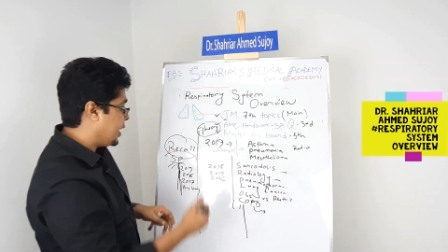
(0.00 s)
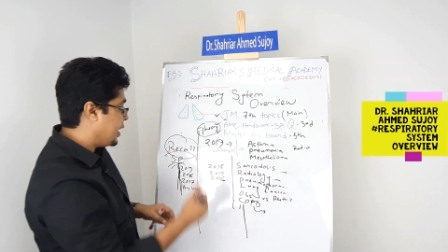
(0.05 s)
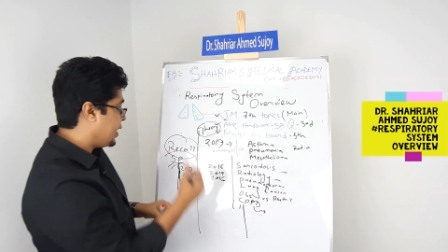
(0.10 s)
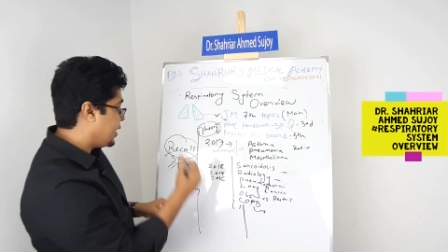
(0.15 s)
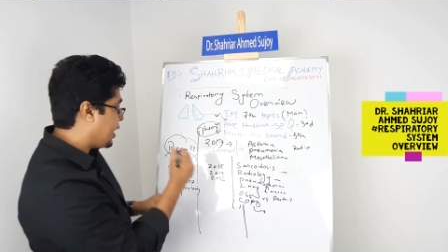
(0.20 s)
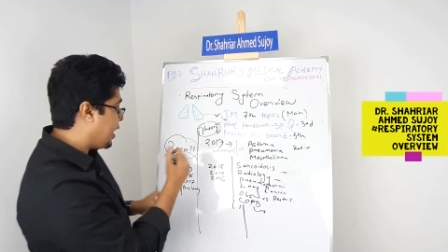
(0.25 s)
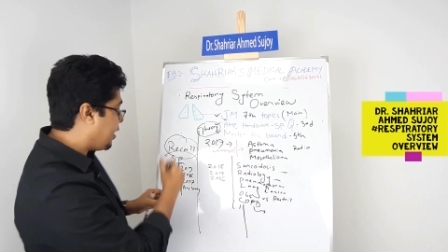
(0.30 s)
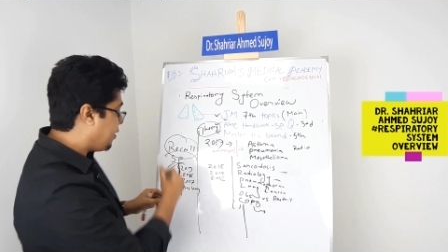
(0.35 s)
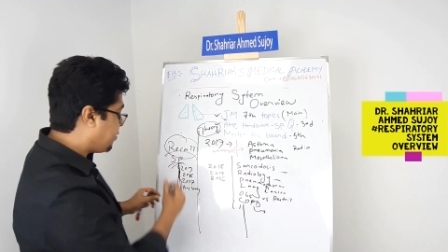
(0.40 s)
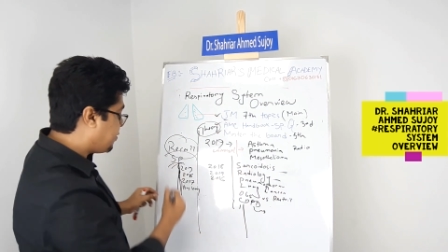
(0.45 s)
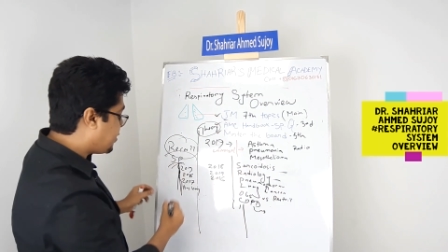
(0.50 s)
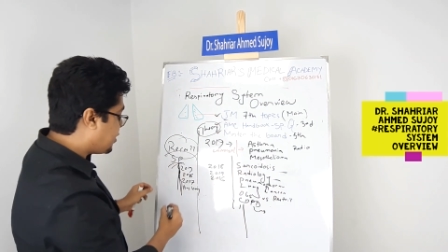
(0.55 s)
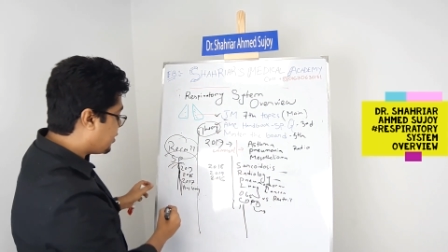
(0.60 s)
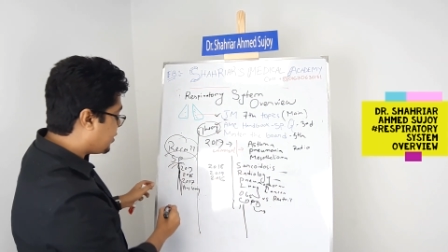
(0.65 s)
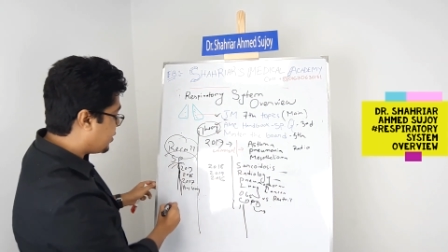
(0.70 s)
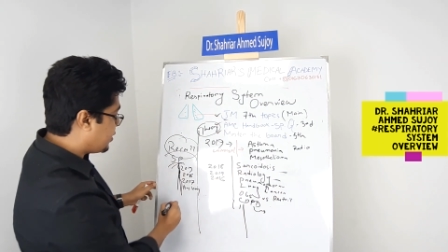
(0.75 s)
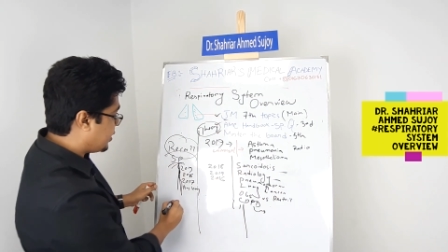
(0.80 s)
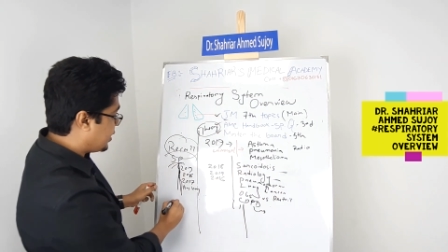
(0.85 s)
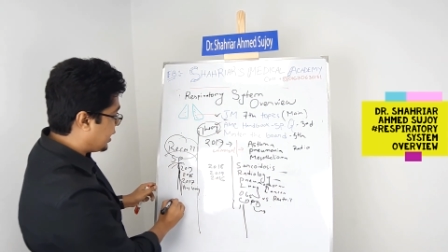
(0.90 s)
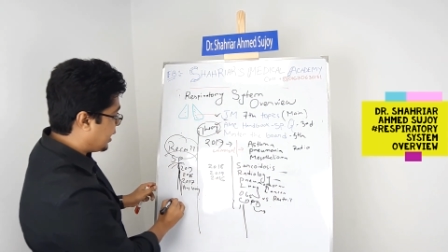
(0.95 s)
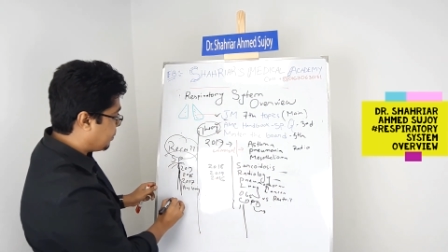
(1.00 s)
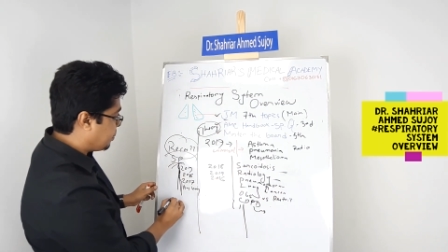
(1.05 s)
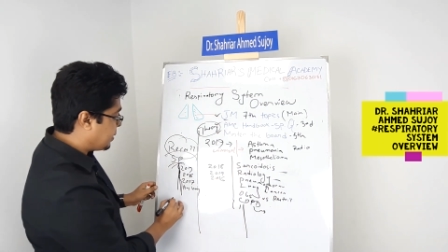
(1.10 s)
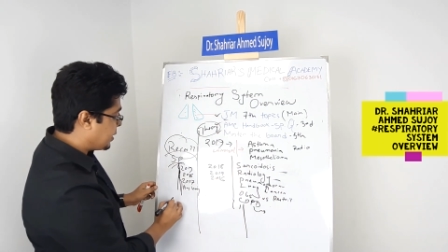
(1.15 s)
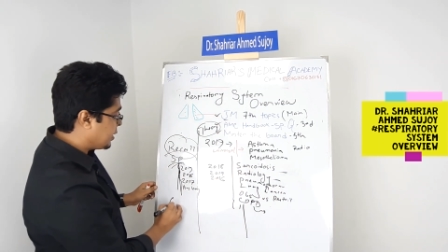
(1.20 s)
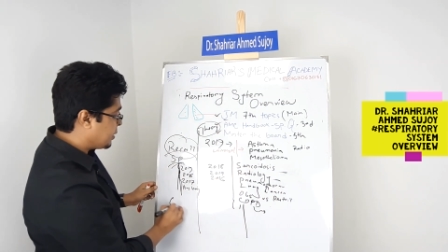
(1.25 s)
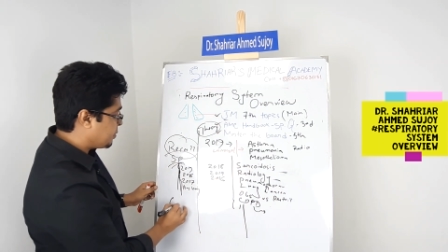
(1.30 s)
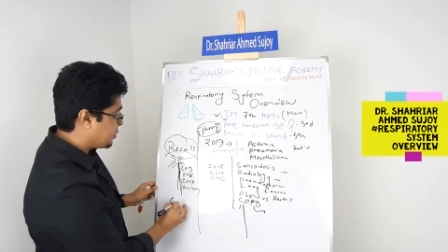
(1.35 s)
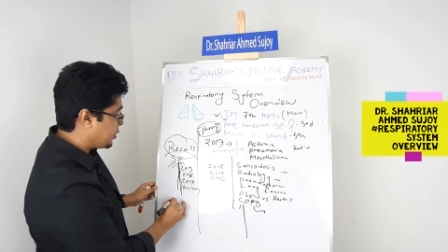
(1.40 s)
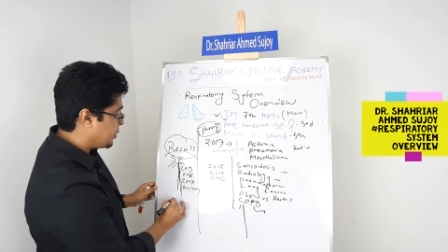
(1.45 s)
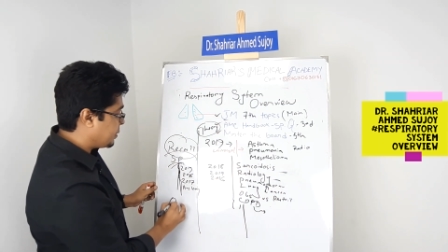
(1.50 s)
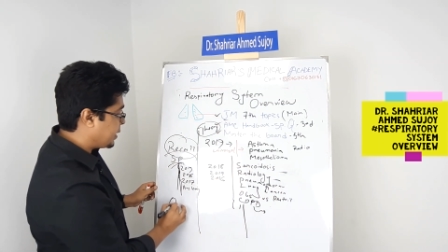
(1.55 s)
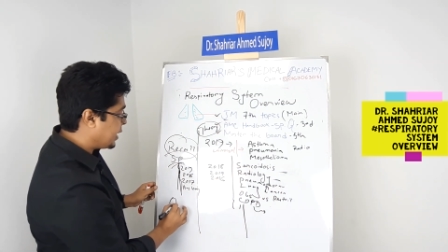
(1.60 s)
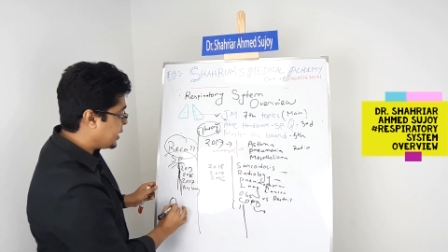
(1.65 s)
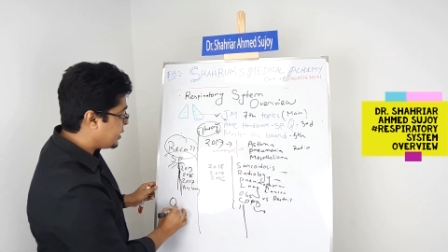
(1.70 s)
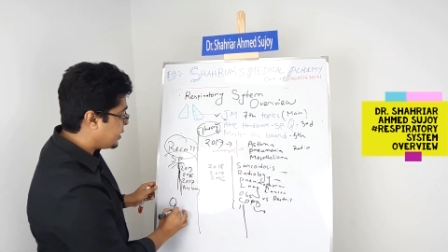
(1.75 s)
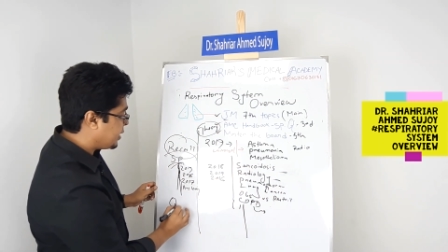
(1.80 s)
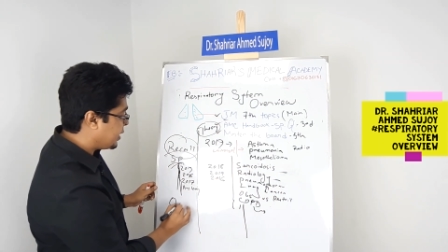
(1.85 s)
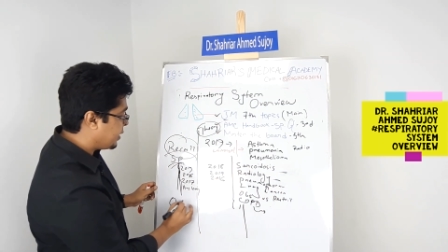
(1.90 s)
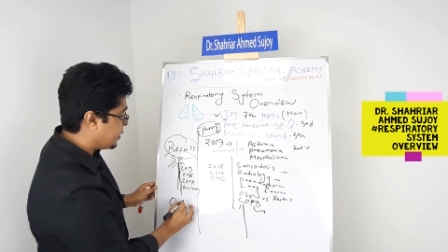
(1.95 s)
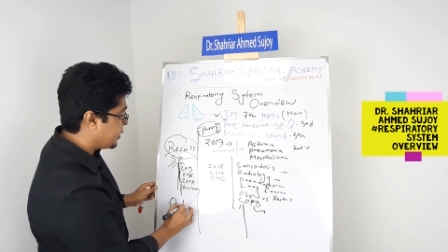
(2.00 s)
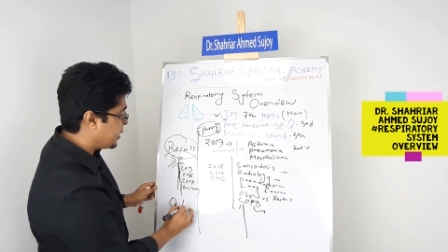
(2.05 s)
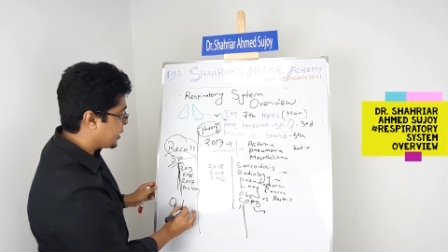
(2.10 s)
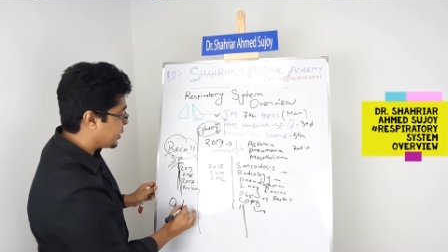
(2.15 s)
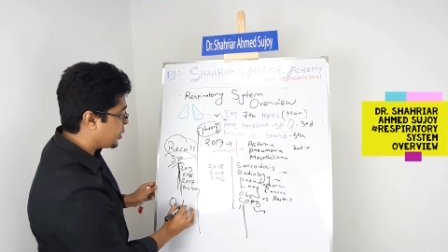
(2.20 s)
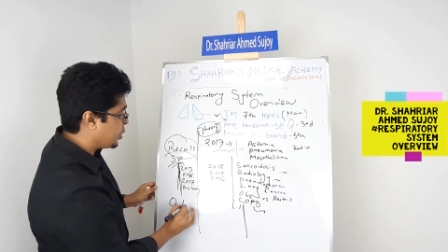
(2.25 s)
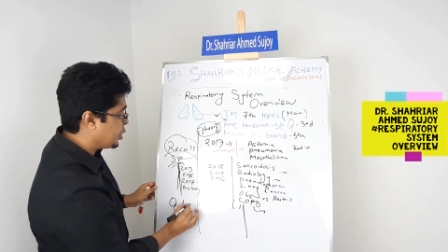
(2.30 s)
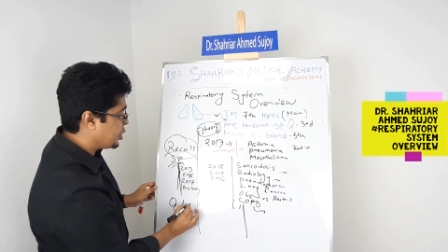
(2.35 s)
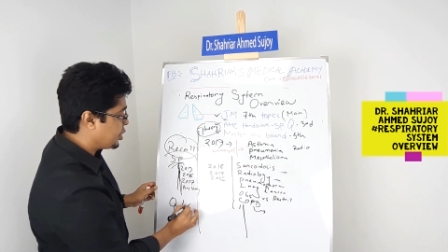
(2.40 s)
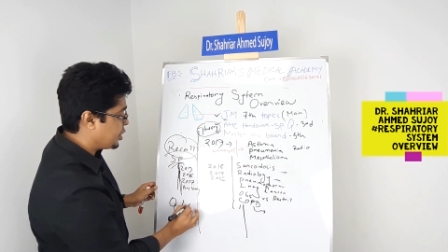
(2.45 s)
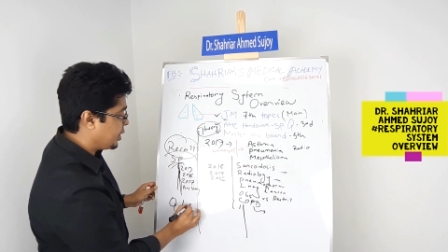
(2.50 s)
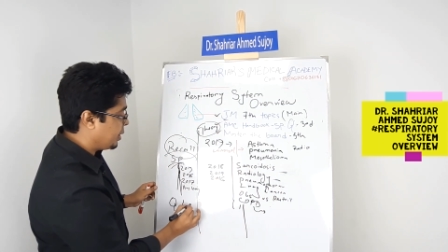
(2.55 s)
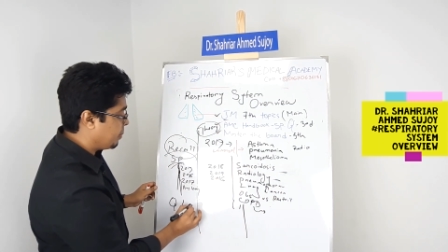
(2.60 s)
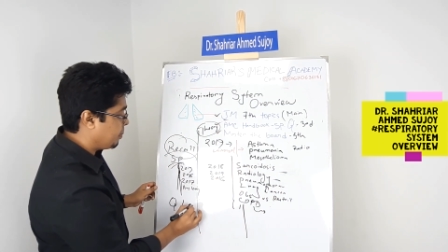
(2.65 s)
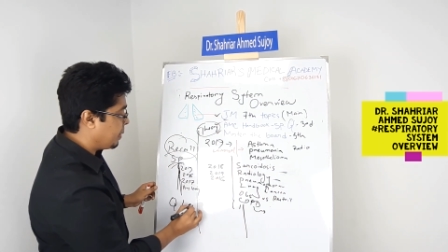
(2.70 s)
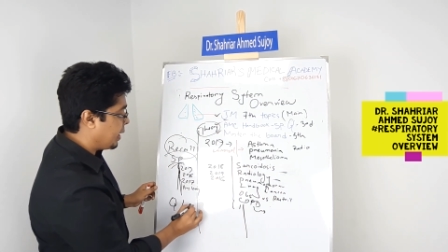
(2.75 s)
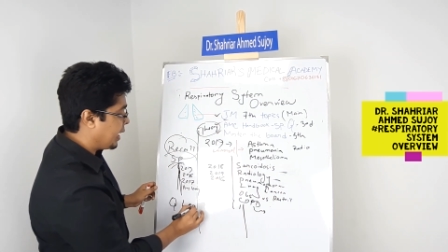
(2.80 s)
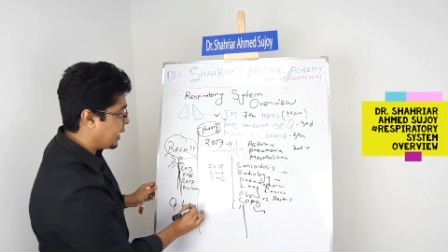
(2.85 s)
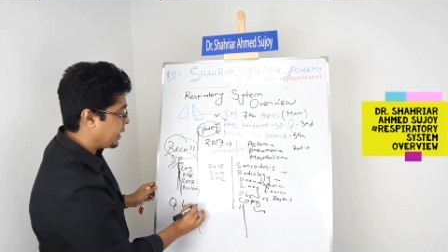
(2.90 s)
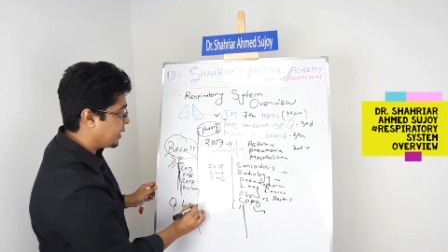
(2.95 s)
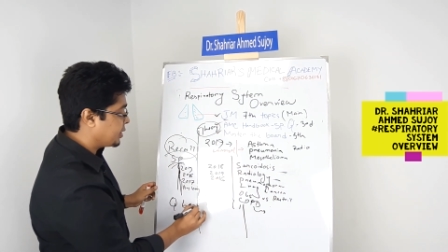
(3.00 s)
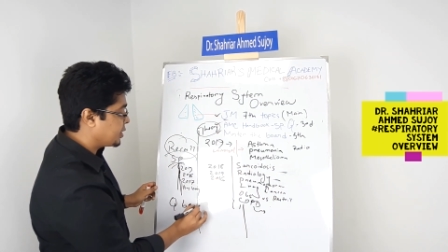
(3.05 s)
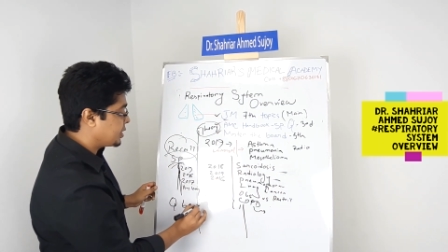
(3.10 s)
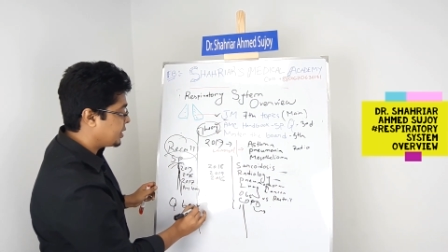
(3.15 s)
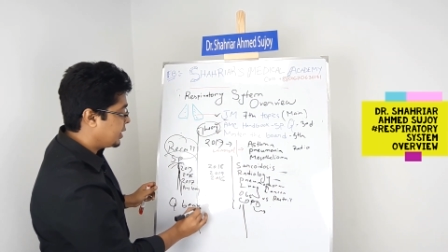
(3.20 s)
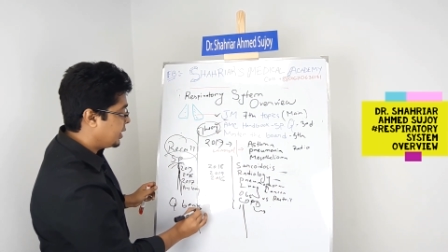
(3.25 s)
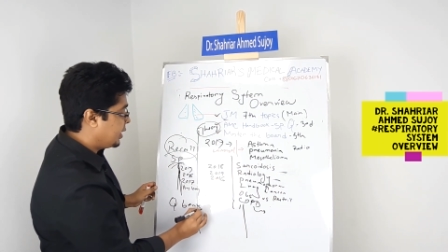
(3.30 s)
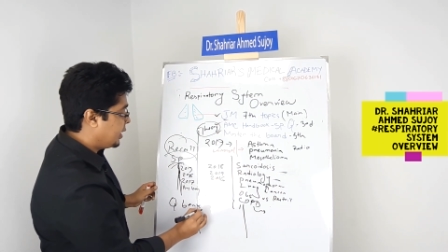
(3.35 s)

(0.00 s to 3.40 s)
And after, apart from that, there are question banks.